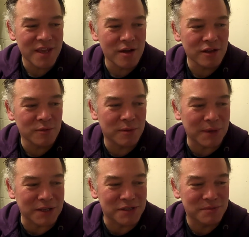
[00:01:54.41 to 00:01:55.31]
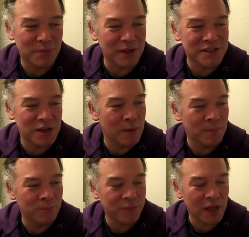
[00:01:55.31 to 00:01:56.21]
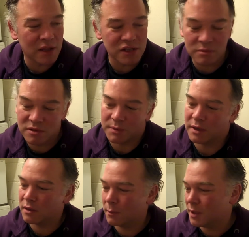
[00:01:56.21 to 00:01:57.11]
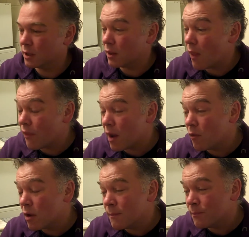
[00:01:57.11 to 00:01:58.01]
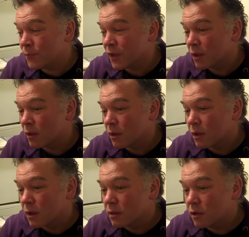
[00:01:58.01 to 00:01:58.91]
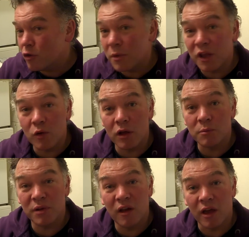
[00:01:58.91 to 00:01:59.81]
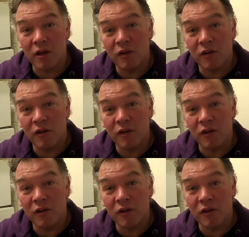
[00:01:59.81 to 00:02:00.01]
Yeah, I don't know what that means. But yeah, listen to me. I mean, they're normally quite polite